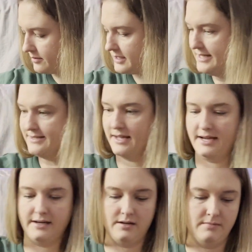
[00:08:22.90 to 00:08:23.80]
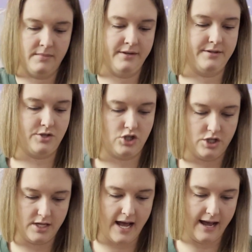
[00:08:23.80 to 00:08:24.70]
This item,
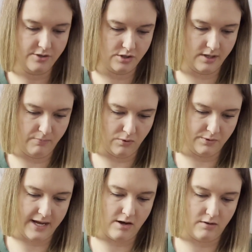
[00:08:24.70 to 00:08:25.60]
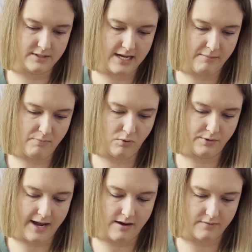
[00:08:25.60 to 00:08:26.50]
she actually pulled out, Tammy pulled
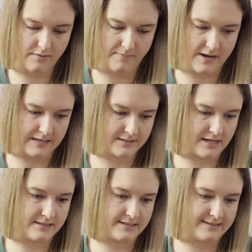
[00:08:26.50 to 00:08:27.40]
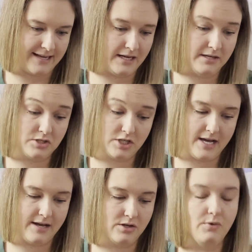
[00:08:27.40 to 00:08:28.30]
out of the box and said she
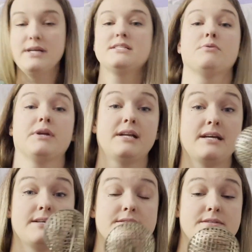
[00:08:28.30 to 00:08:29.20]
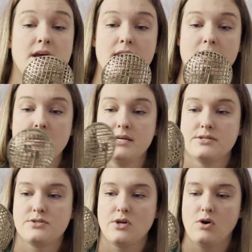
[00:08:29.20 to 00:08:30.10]
had no idea what it is.
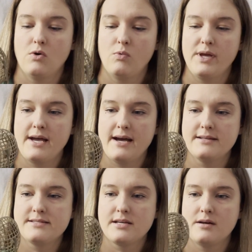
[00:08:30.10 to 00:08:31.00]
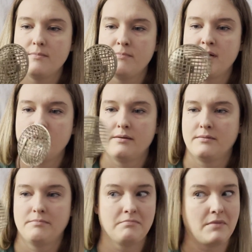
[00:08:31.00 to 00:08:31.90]
So we had some
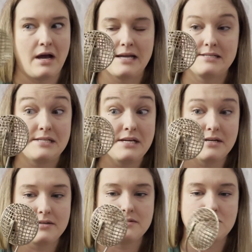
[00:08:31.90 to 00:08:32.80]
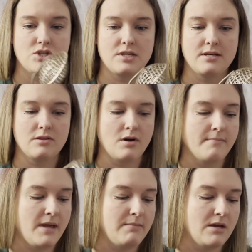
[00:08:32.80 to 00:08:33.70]
ideas. She thought
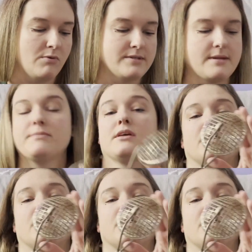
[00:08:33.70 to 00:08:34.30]
maybe it was something